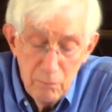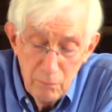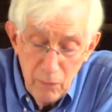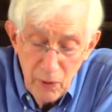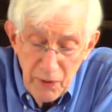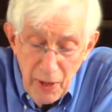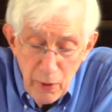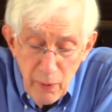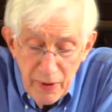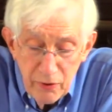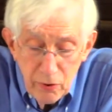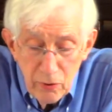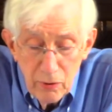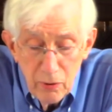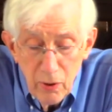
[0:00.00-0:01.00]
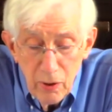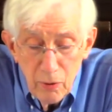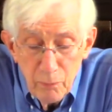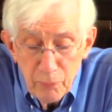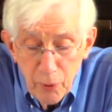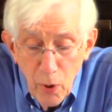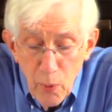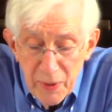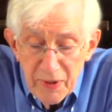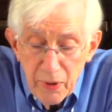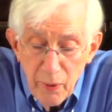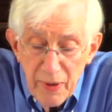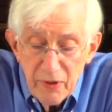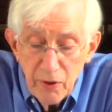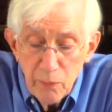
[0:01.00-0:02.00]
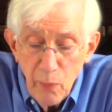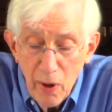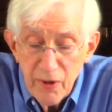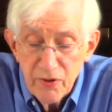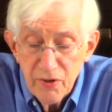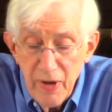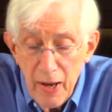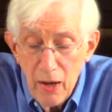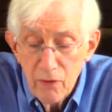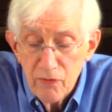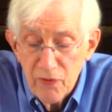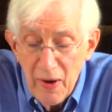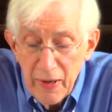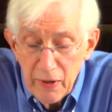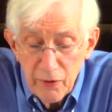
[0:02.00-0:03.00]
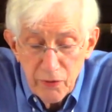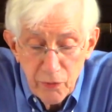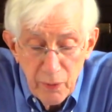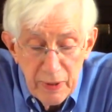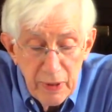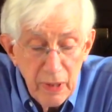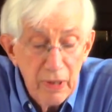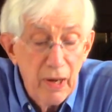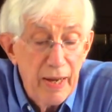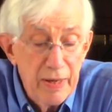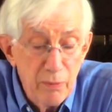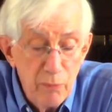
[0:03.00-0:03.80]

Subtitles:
multiracial pro-integration march down Franklin Street in late